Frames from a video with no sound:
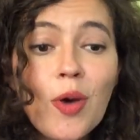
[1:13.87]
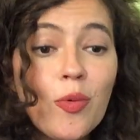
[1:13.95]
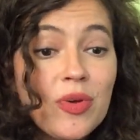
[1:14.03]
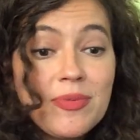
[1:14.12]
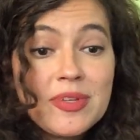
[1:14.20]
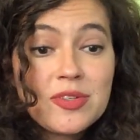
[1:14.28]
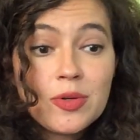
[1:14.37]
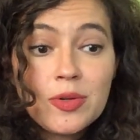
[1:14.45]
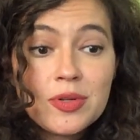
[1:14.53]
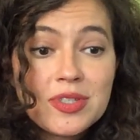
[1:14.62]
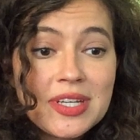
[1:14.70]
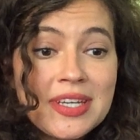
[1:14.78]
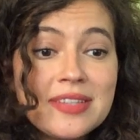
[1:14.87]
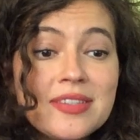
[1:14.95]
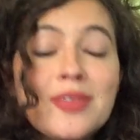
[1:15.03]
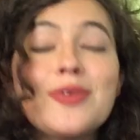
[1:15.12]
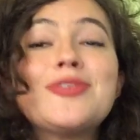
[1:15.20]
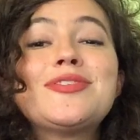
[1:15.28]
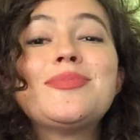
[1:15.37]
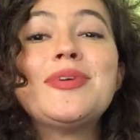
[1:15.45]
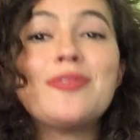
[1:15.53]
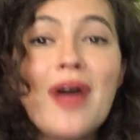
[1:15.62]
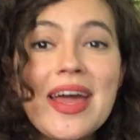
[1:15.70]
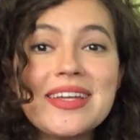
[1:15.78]
We've been taught it's good to be
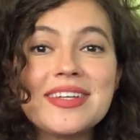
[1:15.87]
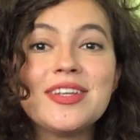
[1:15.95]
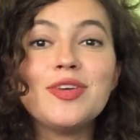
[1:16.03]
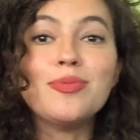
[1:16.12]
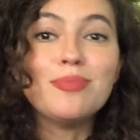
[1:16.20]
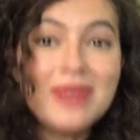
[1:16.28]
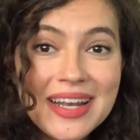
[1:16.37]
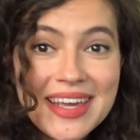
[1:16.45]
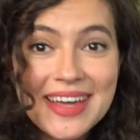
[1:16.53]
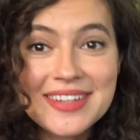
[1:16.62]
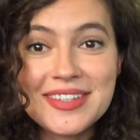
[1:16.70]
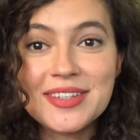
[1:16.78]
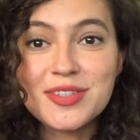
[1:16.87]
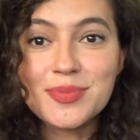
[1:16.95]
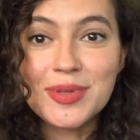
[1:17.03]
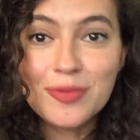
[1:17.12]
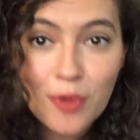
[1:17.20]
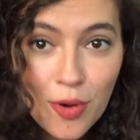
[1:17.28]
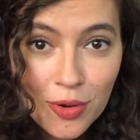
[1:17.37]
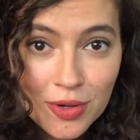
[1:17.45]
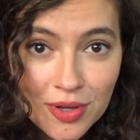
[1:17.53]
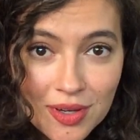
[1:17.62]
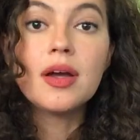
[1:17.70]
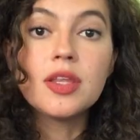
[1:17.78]
right and humiliating to be wrong.
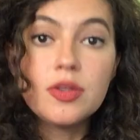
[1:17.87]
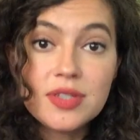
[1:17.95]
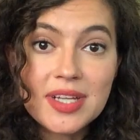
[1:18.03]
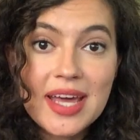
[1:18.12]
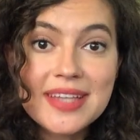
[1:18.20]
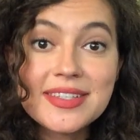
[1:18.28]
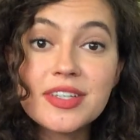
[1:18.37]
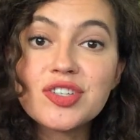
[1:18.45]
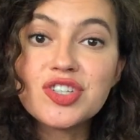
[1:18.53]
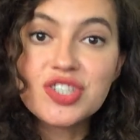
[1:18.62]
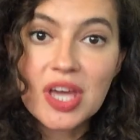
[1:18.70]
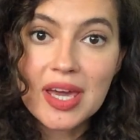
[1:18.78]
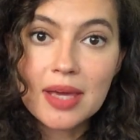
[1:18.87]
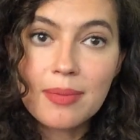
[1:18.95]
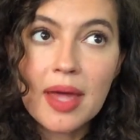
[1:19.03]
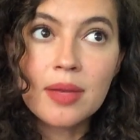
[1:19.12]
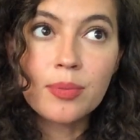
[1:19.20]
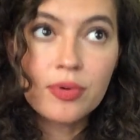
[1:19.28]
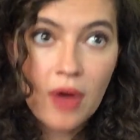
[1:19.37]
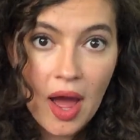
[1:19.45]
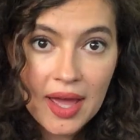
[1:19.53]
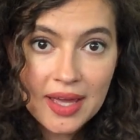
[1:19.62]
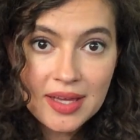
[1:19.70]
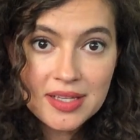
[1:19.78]
Utilizing shame and
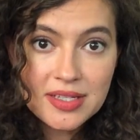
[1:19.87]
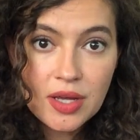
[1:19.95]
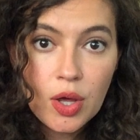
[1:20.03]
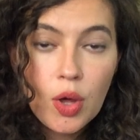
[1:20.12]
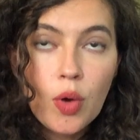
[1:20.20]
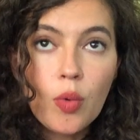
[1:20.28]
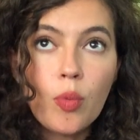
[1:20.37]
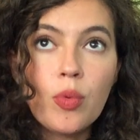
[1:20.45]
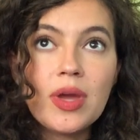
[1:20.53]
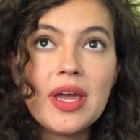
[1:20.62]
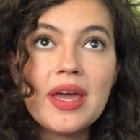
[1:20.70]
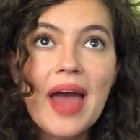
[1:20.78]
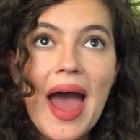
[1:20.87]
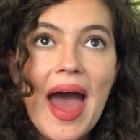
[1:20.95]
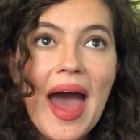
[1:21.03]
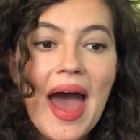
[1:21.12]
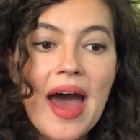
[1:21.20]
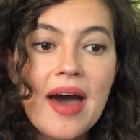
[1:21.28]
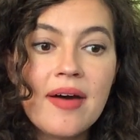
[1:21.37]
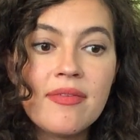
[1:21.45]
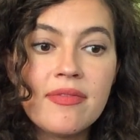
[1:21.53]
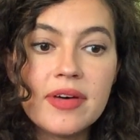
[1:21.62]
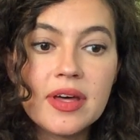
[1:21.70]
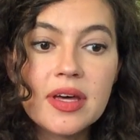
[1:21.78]
pride, we
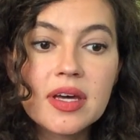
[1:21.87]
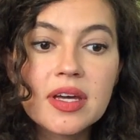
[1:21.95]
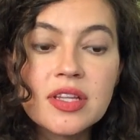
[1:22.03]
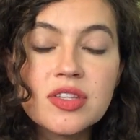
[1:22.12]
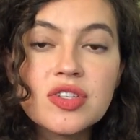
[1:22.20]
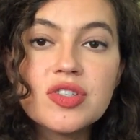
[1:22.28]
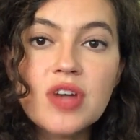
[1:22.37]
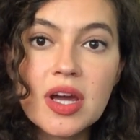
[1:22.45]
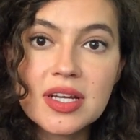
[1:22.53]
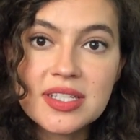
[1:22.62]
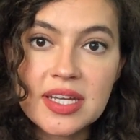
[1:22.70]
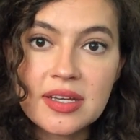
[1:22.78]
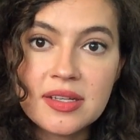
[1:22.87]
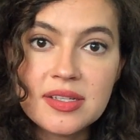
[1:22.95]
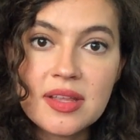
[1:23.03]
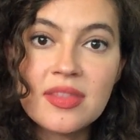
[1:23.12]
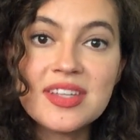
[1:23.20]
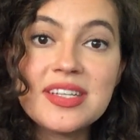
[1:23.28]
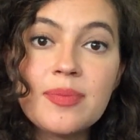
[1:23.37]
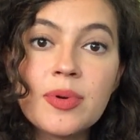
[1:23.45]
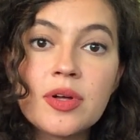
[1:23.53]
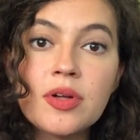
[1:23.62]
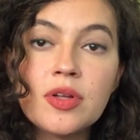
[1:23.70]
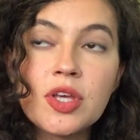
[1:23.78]
have constructed the
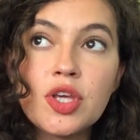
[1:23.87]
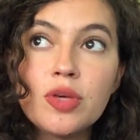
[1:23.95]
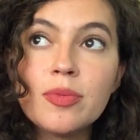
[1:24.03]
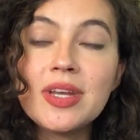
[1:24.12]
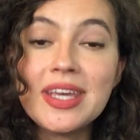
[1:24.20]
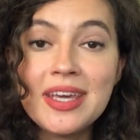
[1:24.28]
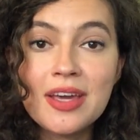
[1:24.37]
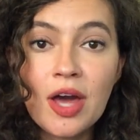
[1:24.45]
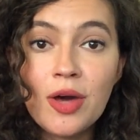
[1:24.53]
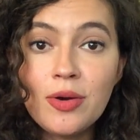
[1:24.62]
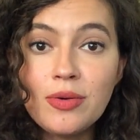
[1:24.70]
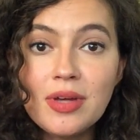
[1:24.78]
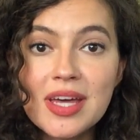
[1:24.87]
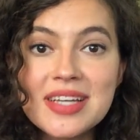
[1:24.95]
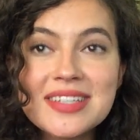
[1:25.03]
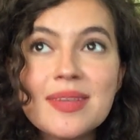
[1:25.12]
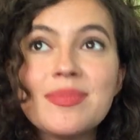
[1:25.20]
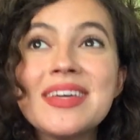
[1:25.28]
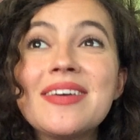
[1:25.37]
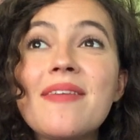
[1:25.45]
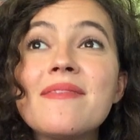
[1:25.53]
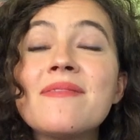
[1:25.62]
typical human ego into something